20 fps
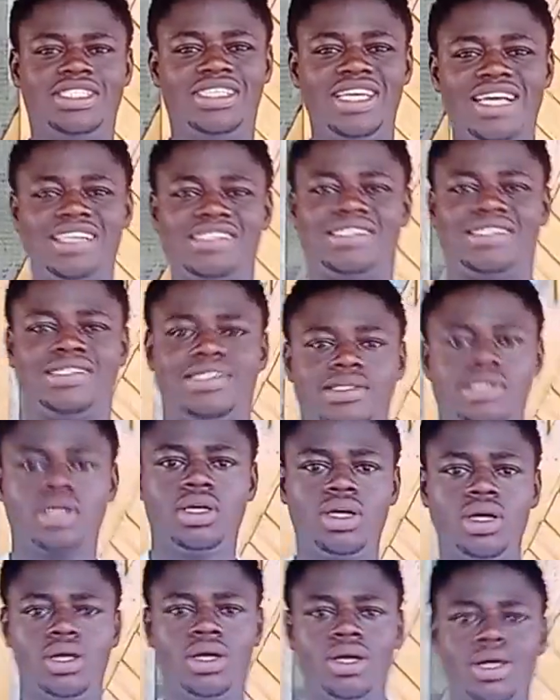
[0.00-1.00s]
Yes,
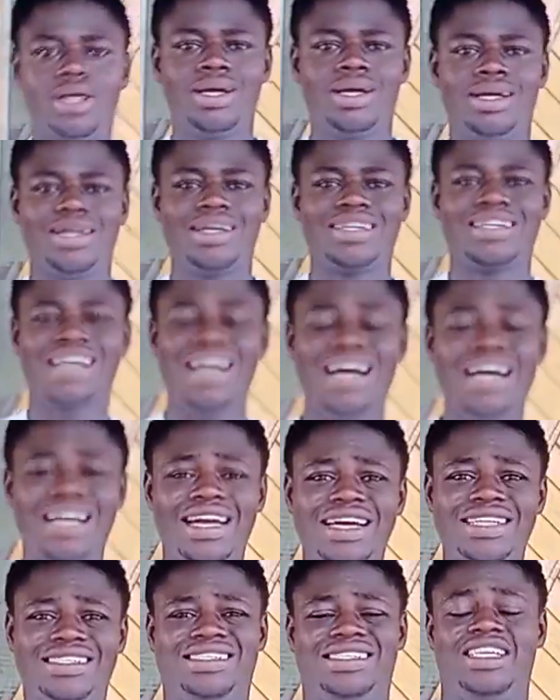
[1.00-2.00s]

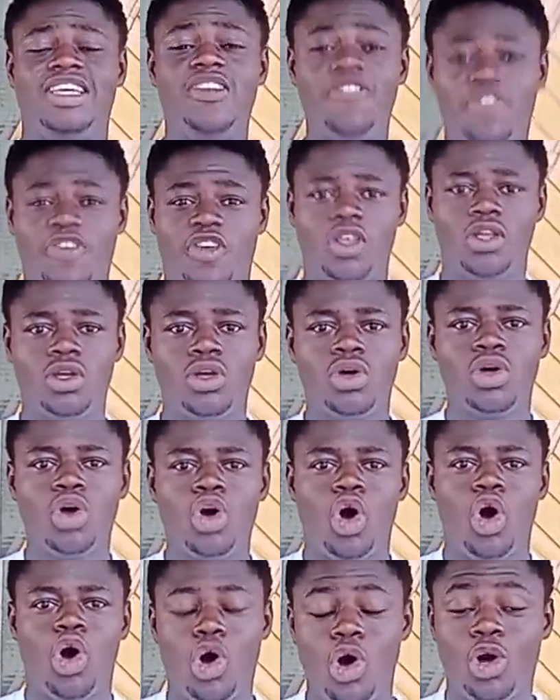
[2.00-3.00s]
Ghana TV
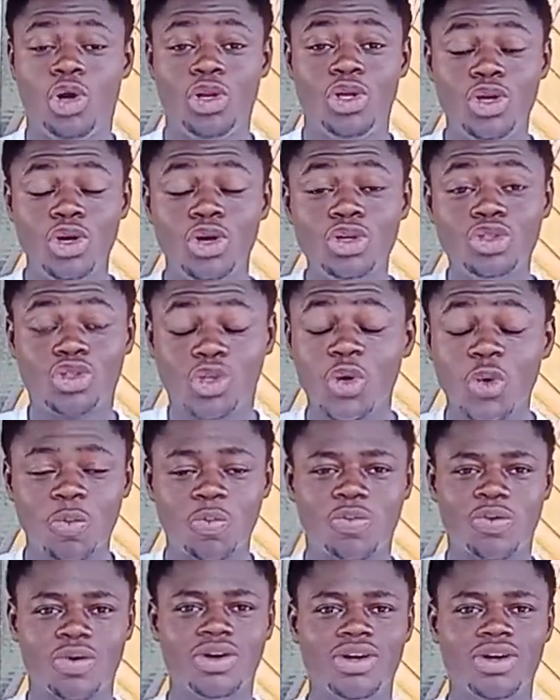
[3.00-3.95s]
on YouTube.